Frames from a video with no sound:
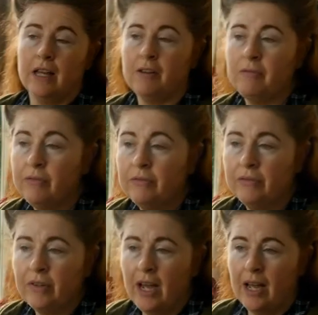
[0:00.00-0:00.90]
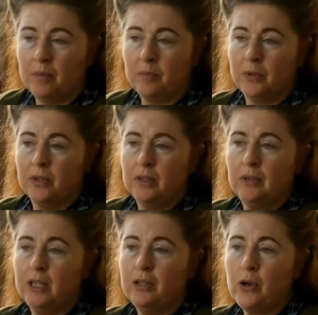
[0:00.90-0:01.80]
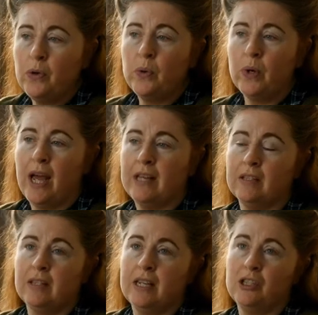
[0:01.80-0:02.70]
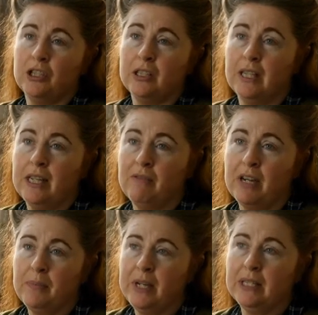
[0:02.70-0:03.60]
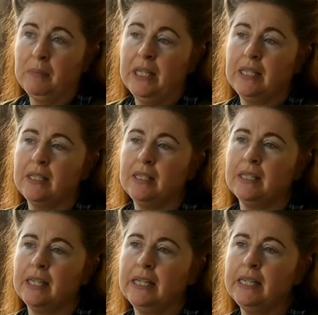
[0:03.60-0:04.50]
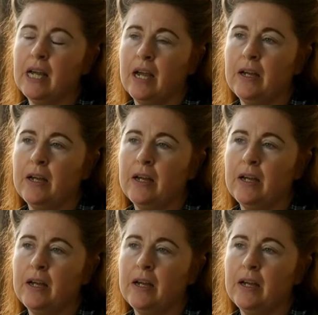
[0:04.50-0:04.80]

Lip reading: have absolutely no hesitation in recommending PCC.